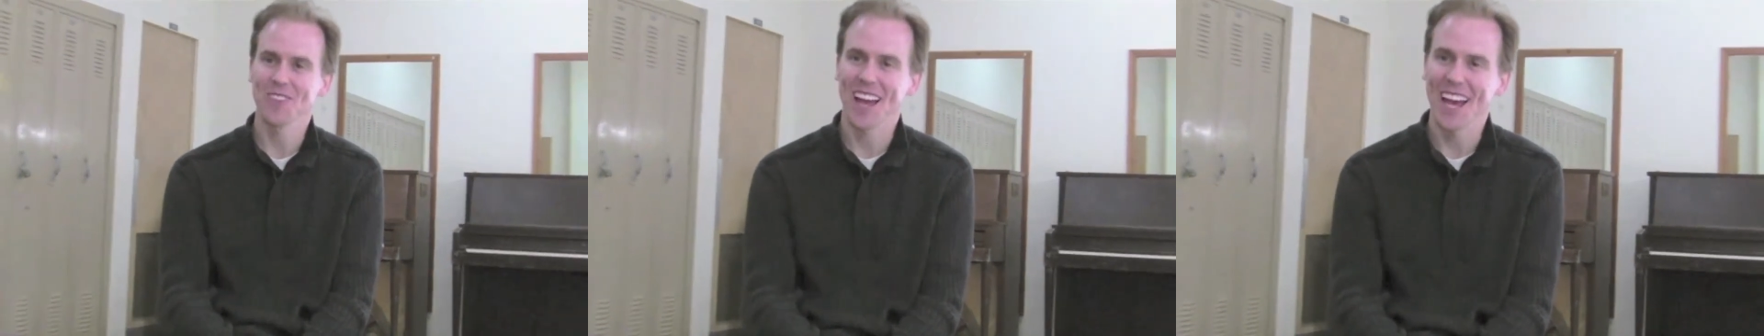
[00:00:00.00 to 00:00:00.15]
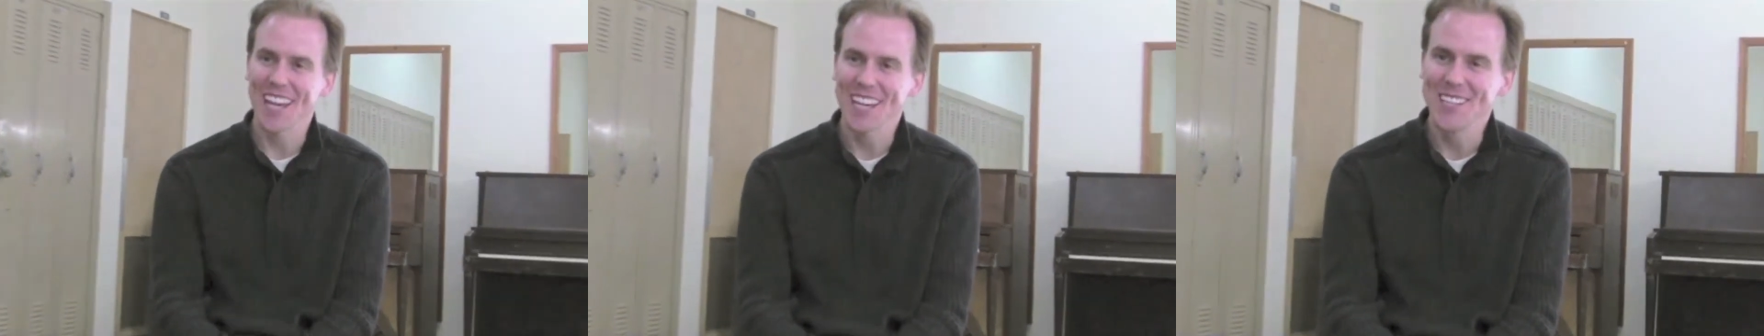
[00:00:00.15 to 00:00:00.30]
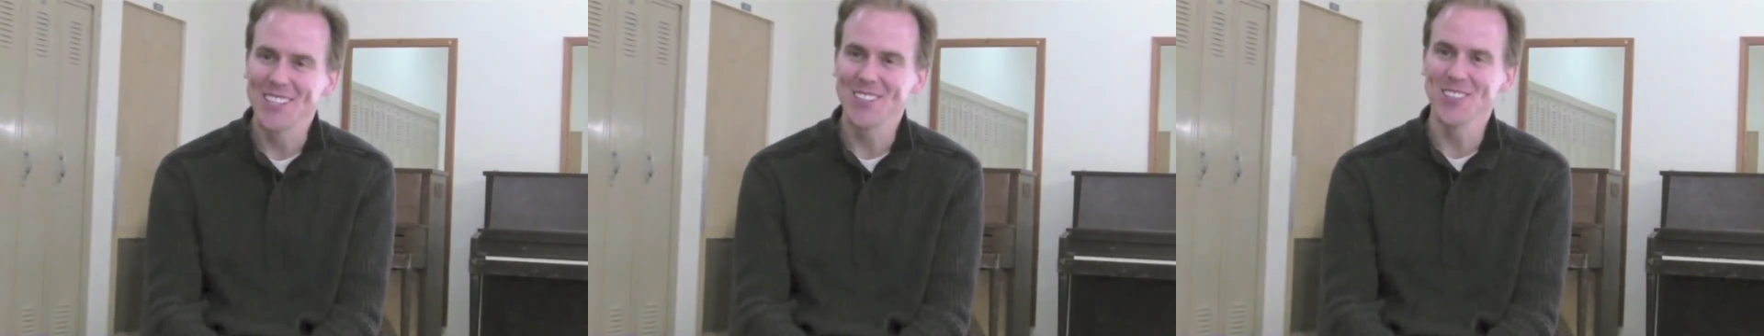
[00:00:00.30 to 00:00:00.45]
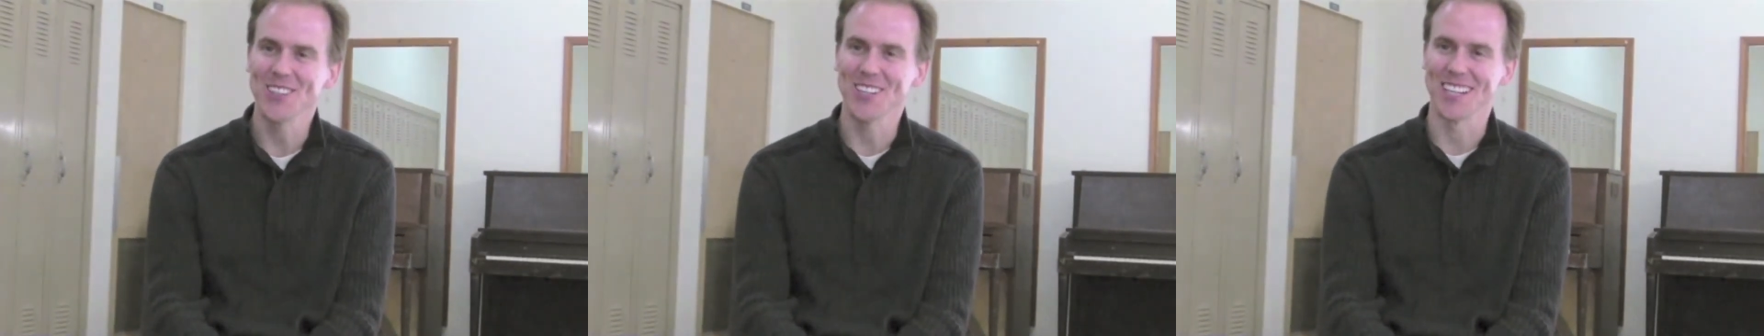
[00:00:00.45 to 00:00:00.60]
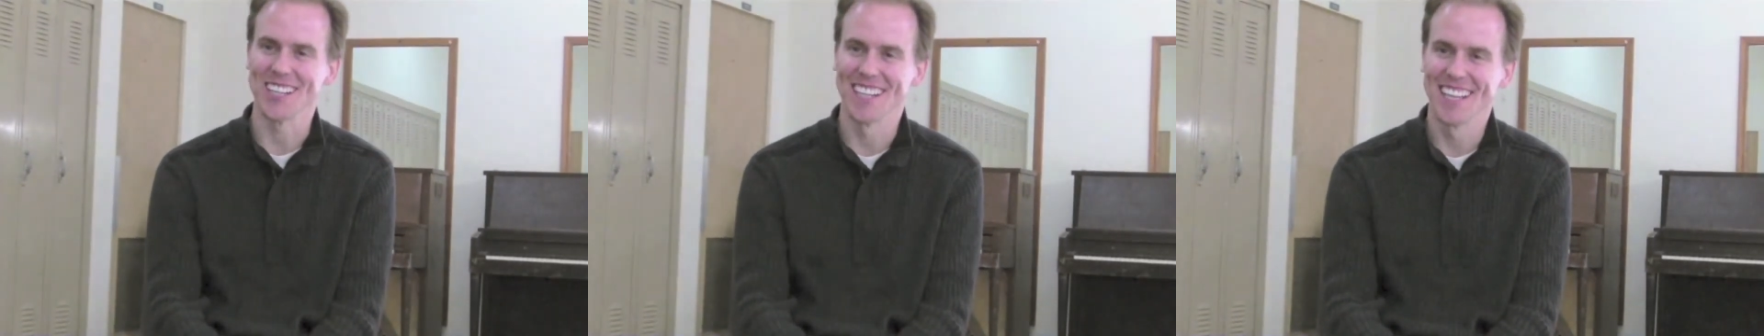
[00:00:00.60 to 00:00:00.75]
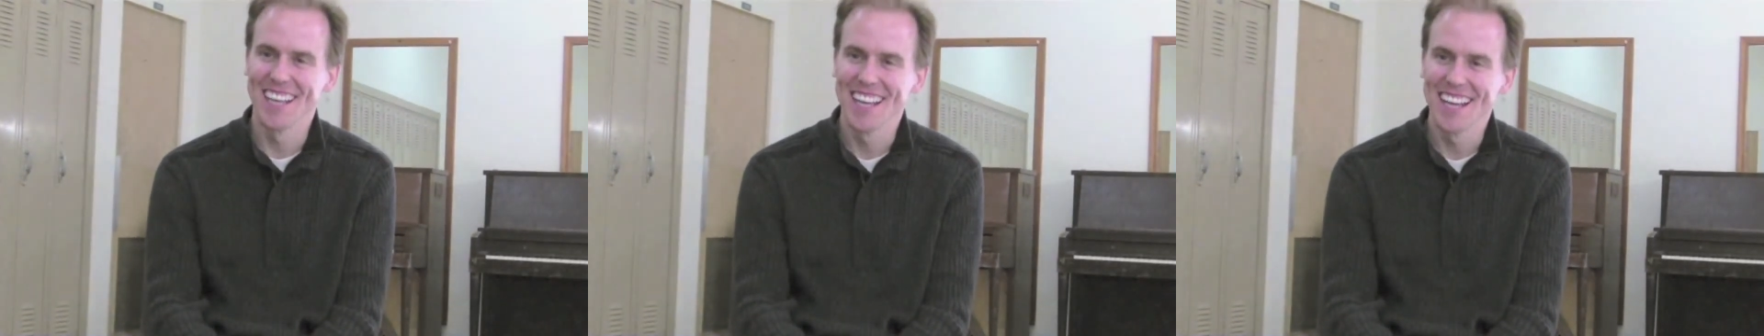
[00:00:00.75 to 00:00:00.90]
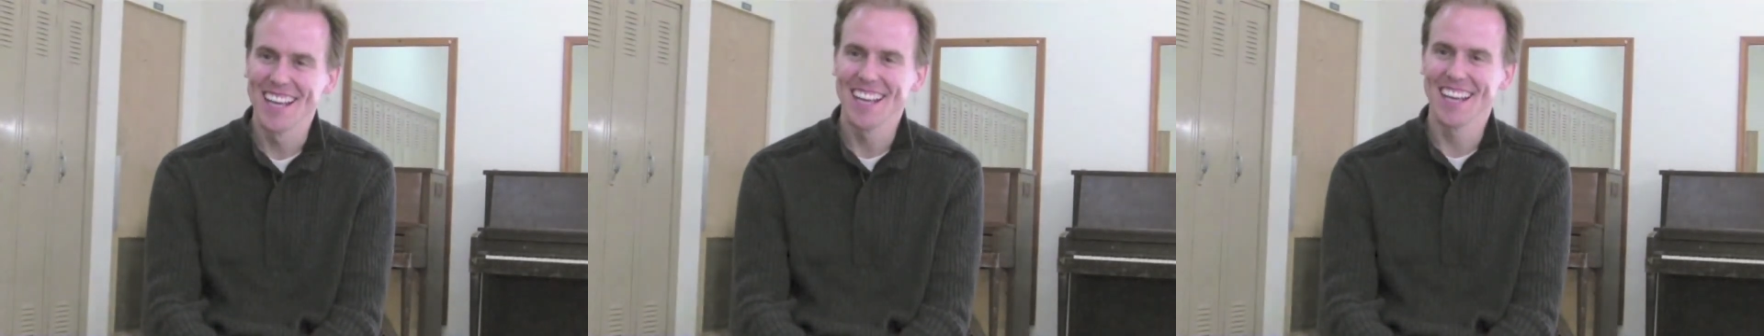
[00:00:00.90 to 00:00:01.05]
How you doing?
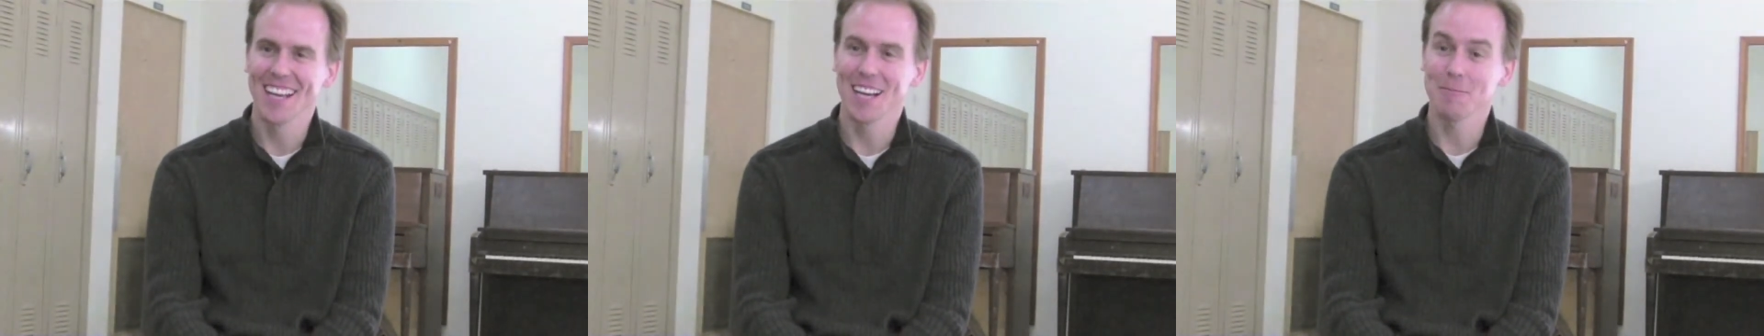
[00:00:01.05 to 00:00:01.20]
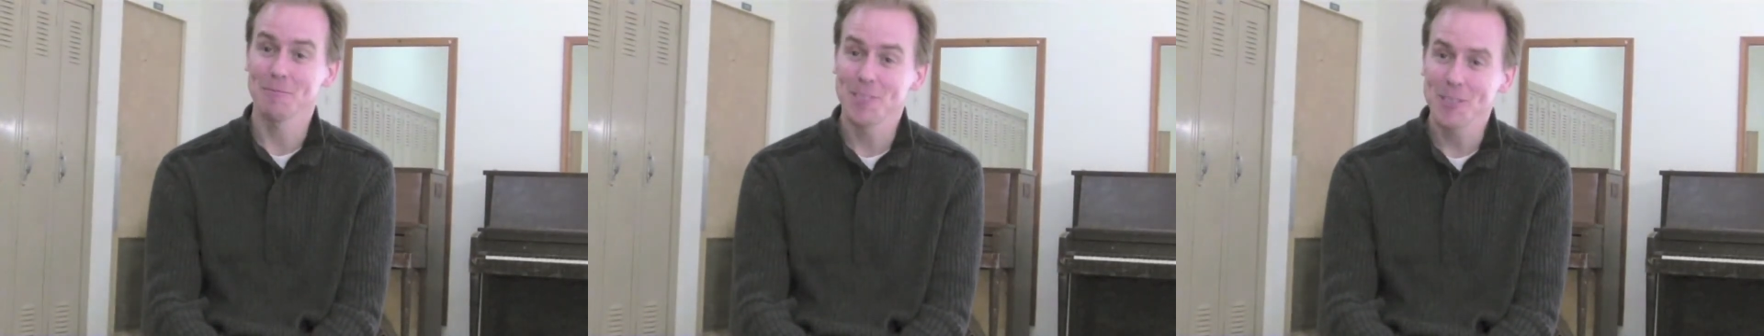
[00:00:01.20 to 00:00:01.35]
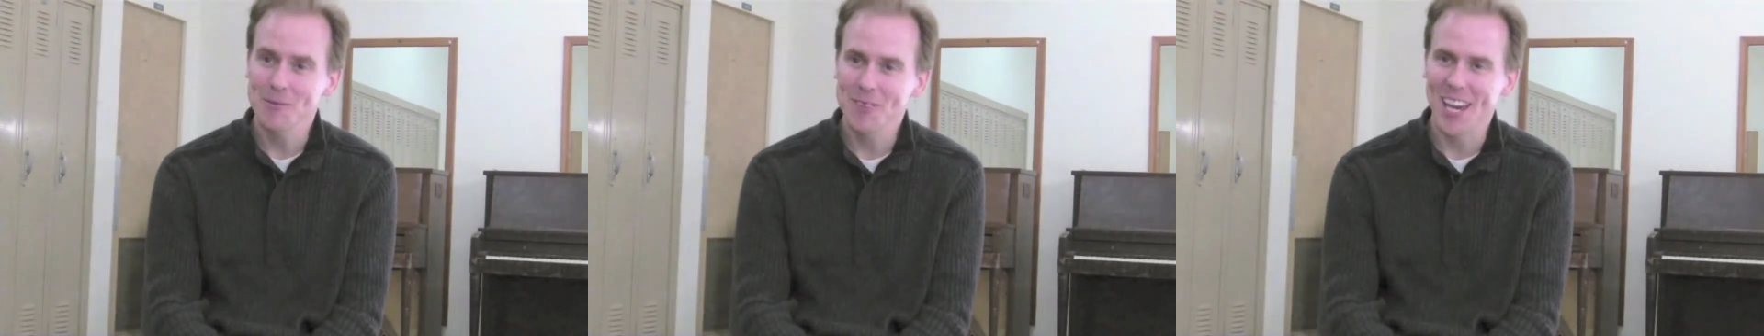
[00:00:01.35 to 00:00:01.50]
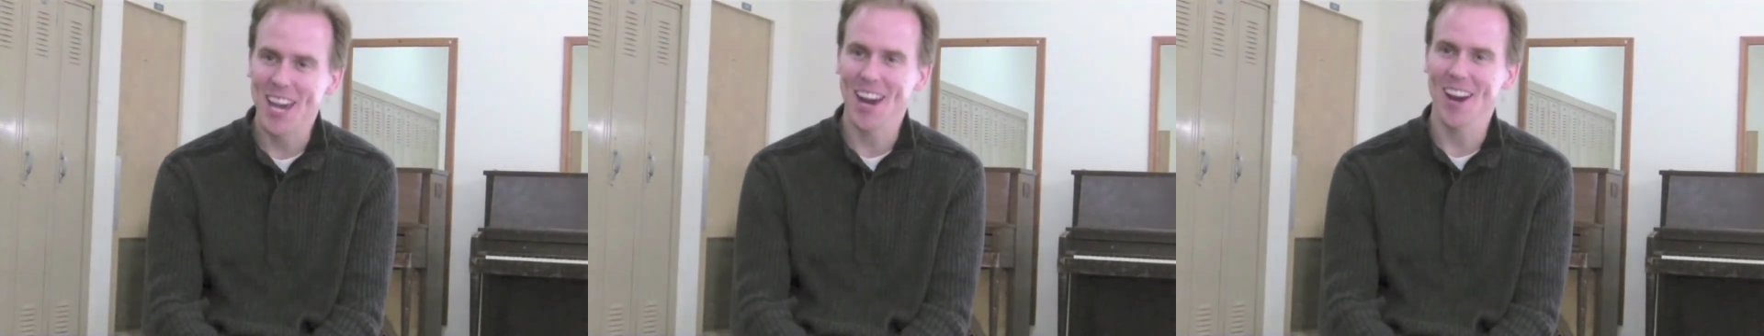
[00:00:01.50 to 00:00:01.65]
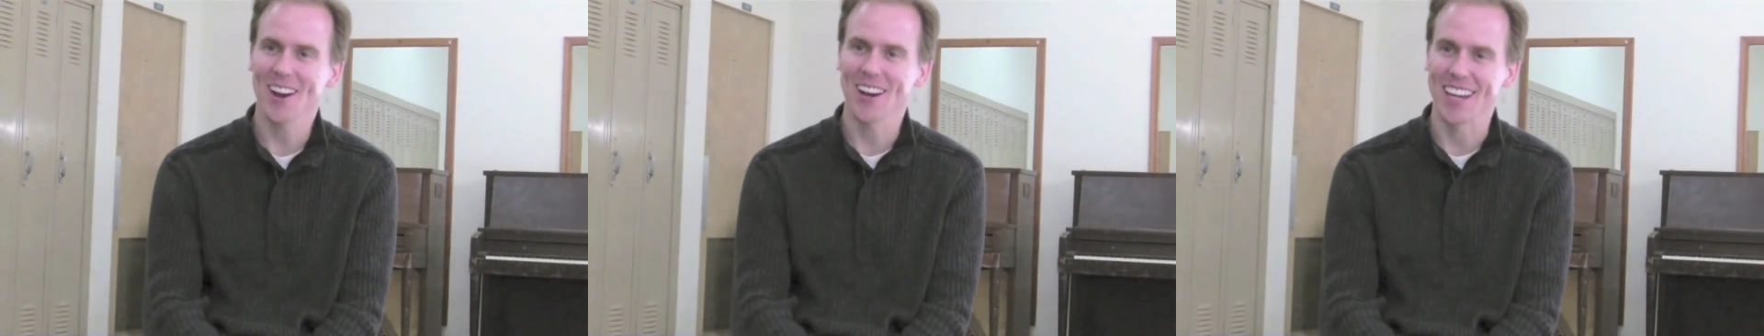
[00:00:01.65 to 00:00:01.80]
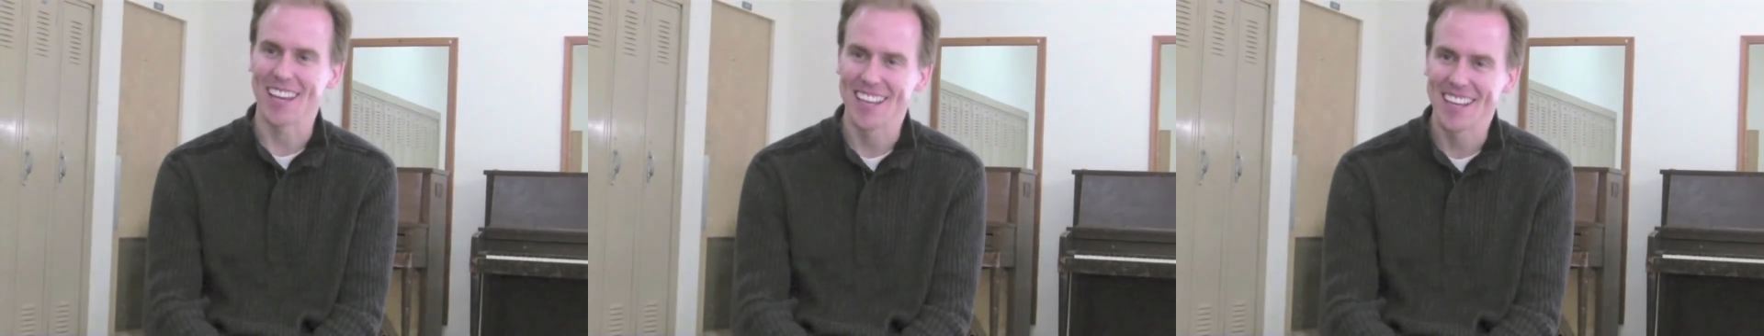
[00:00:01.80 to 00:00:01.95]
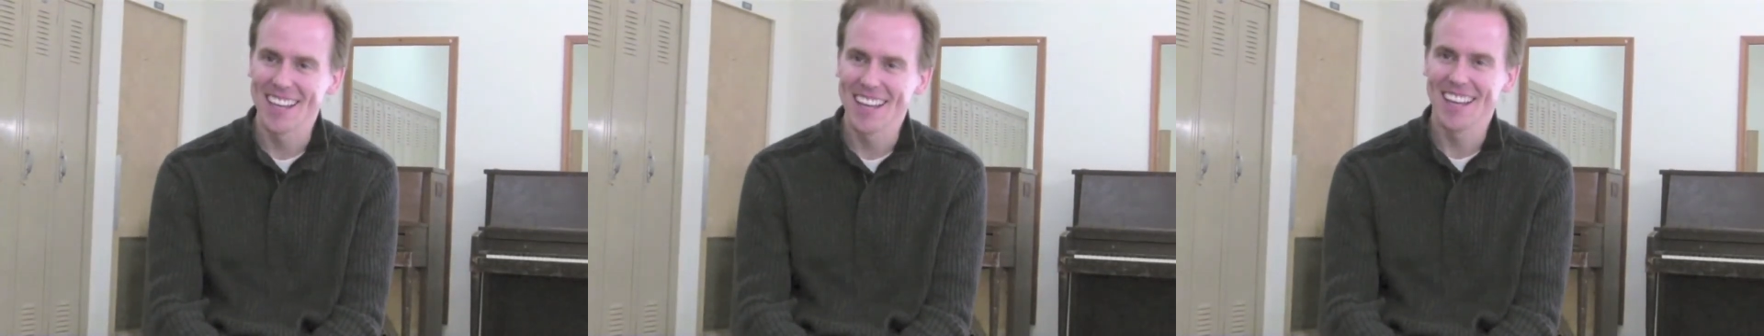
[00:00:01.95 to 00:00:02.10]
I'm Jim
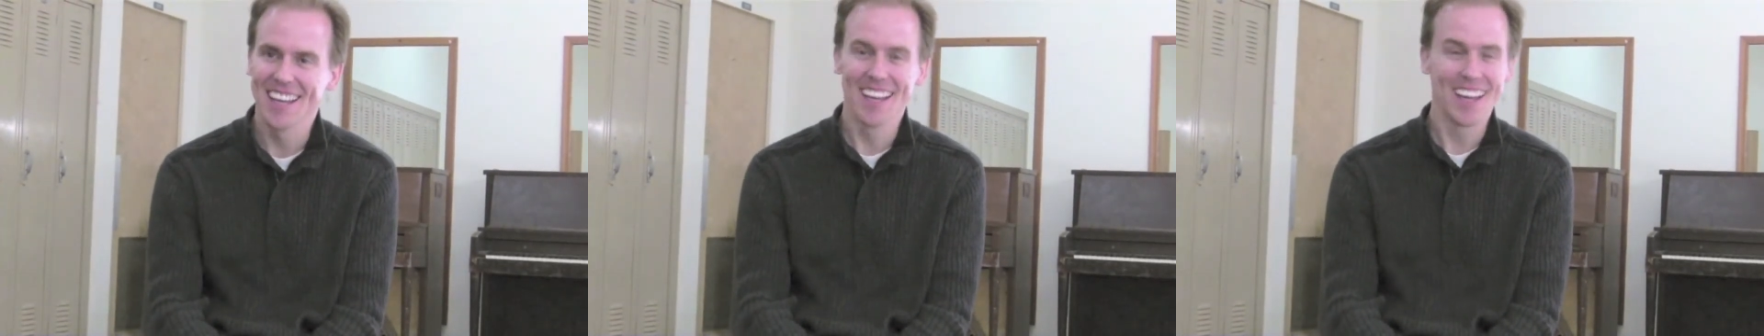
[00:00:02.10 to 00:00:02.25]
Carrey.